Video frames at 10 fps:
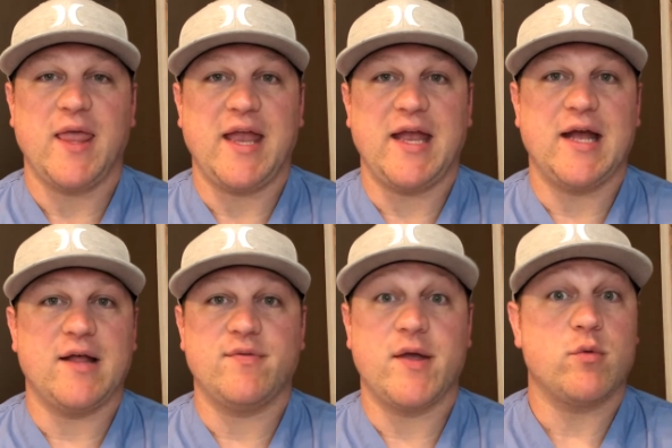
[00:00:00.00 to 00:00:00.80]

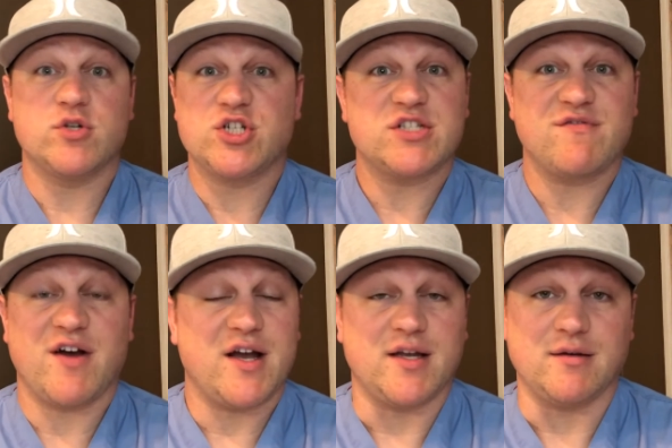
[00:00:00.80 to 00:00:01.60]
and they were just
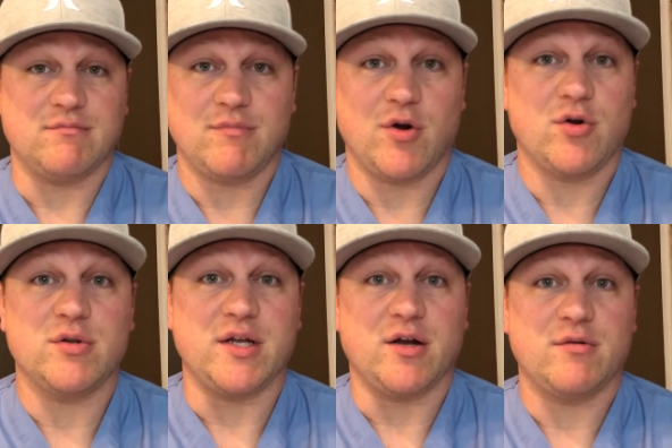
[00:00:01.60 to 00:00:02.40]
fine
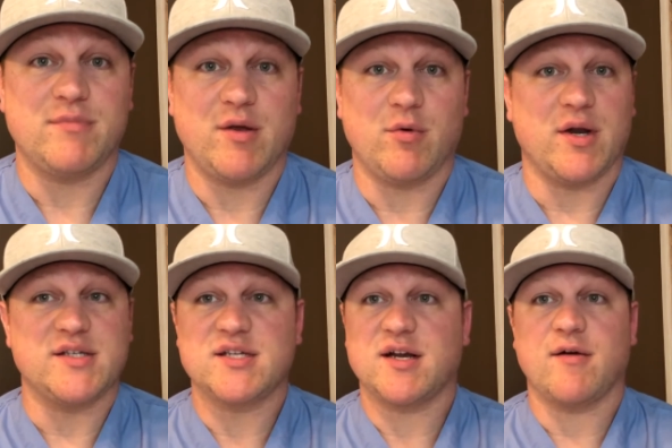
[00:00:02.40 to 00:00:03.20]
earlier. They were
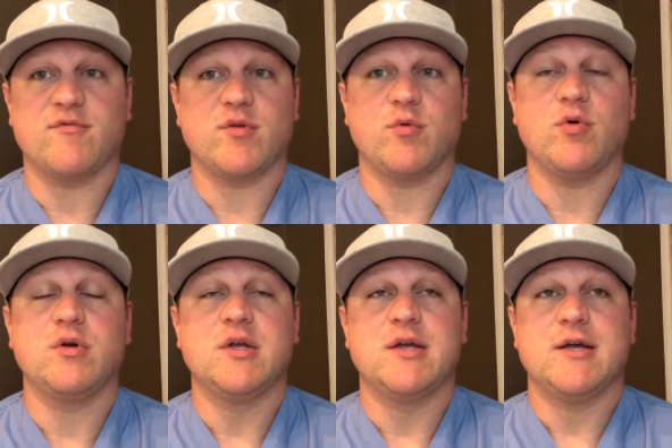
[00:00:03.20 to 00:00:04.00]
nice and comfortable.